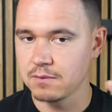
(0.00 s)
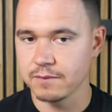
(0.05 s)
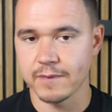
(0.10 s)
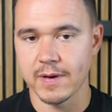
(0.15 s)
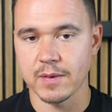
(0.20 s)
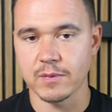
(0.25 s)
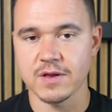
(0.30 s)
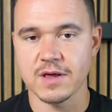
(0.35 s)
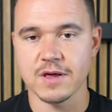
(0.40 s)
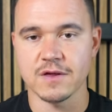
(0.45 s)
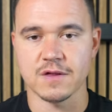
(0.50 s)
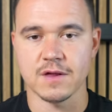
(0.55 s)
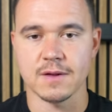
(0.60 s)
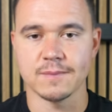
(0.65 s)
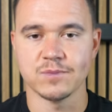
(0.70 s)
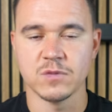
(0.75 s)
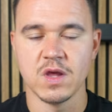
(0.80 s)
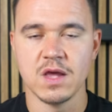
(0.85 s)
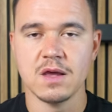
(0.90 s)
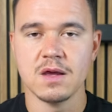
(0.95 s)
Very easy.
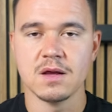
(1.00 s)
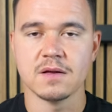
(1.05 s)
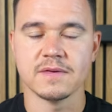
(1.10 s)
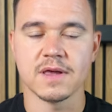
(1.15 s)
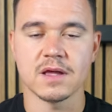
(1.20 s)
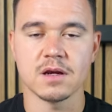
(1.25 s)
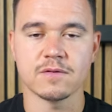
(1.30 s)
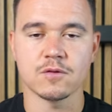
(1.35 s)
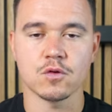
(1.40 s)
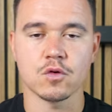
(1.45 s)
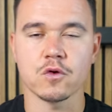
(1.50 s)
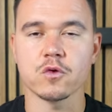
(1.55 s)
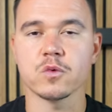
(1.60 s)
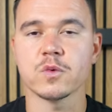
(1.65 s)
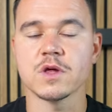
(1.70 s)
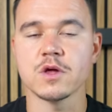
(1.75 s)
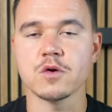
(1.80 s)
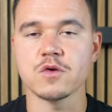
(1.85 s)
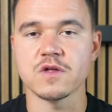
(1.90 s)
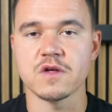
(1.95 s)
Then, of course, we
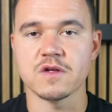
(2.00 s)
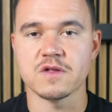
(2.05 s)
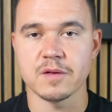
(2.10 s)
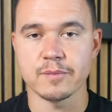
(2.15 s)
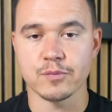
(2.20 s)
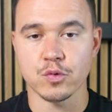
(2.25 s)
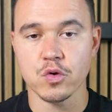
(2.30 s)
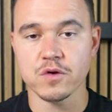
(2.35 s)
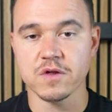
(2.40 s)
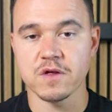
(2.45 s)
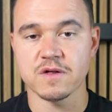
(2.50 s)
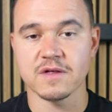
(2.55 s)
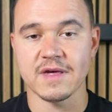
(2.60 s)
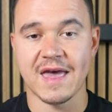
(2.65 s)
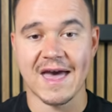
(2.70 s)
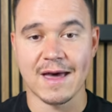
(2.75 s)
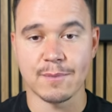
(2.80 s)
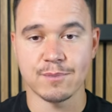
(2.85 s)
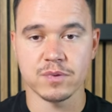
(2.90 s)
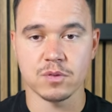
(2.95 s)
use this in-process
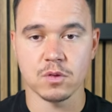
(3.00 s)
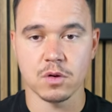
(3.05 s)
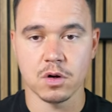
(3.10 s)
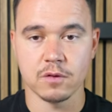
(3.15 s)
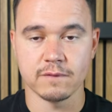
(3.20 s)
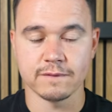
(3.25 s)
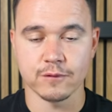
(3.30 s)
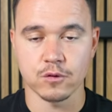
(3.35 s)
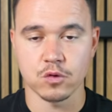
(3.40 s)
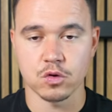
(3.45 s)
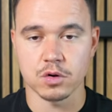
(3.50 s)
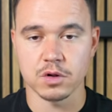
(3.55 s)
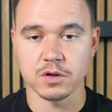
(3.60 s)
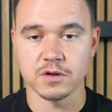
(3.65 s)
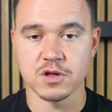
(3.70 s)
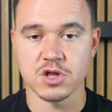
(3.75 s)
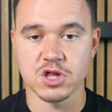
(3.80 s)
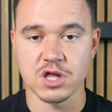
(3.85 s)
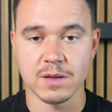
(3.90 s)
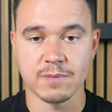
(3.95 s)
app for
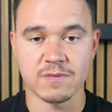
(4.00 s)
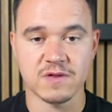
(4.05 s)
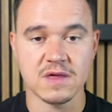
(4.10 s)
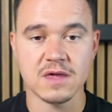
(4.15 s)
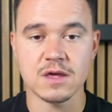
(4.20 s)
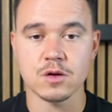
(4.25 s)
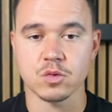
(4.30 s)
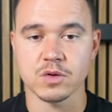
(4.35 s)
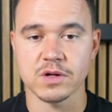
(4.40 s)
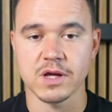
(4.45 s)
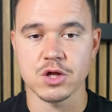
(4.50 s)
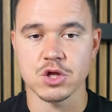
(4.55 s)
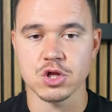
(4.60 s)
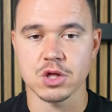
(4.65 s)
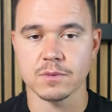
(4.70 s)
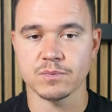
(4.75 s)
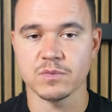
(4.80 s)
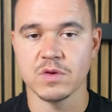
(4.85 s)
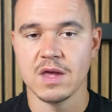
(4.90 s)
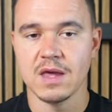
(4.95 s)
the GMC
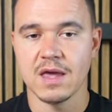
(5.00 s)
creation.